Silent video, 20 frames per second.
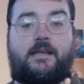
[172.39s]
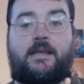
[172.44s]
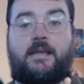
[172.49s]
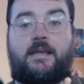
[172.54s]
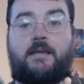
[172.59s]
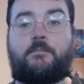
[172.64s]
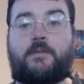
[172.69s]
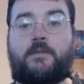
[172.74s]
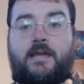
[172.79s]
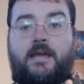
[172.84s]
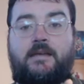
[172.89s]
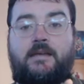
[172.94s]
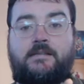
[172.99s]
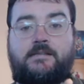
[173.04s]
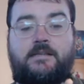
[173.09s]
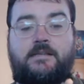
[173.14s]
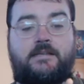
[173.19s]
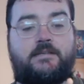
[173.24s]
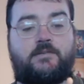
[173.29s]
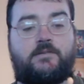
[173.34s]
keep
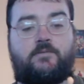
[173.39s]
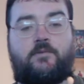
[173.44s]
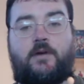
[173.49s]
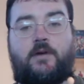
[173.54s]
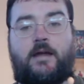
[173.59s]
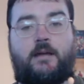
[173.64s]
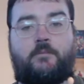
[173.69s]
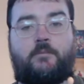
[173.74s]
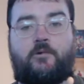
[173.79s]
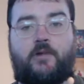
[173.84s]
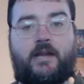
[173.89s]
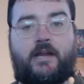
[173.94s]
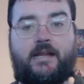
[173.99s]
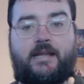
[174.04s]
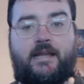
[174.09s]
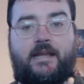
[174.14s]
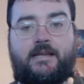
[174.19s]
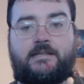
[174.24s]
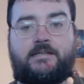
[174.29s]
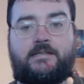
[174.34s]
cases or Amaray
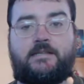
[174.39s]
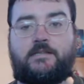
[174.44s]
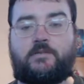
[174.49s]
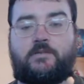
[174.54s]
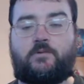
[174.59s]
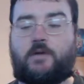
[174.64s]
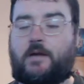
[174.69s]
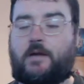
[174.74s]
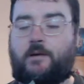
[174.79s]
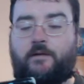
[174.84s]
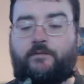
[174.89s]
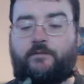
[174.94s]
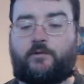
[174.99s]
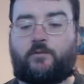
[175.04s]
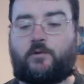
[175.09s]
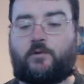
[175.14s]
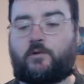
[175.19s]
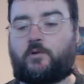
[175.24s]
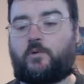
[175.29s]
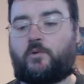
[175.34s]
cases or however you
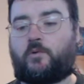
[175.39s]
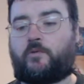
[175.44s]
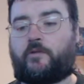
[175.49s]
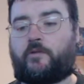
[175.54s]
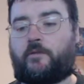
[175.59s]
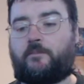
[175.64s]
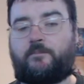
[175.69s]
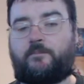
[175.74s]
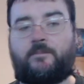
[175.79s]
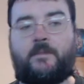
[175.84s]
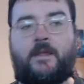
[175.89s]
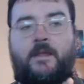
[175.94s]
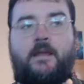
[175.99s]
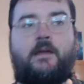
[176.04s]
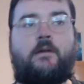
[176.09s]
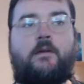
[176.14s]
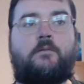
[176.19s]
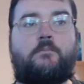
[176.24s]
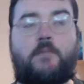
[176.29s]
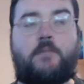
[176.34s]
want to call them,
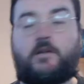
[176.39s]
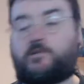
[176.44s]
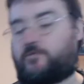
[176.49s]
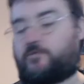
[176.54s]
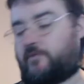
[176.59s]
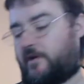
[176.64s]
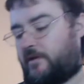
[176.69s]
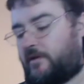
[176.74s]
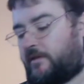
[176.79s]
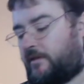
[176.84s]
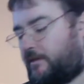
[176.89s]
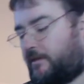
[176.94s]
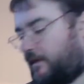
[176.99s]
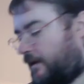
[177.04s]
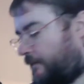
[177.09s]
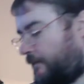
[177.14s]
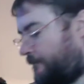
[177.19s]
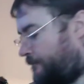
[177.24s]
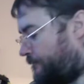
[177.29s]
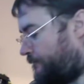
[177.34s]
much rather them.